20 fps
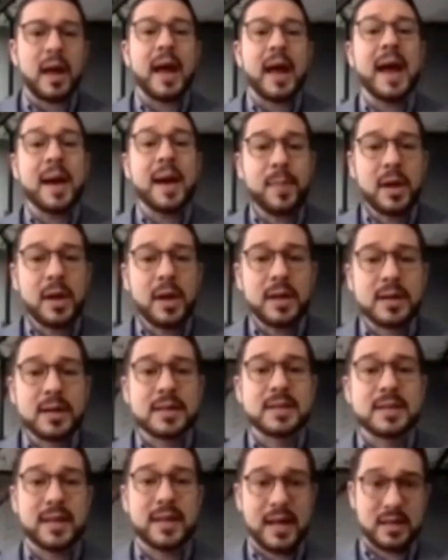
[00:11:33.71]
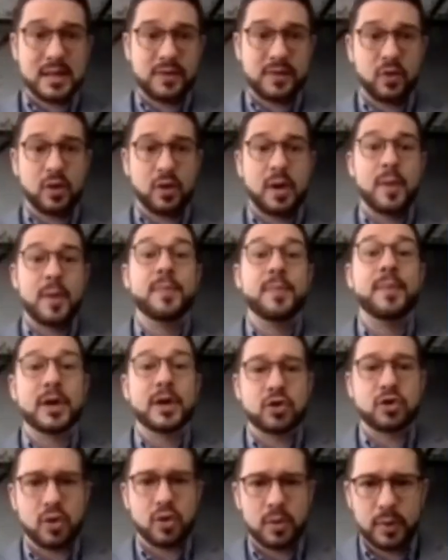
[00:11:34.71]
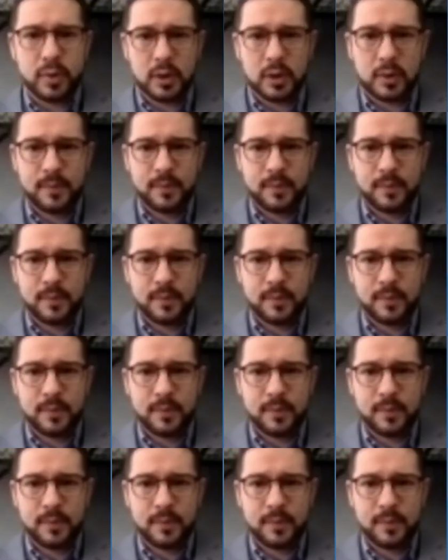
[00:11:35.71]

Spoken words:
M stands for measurable.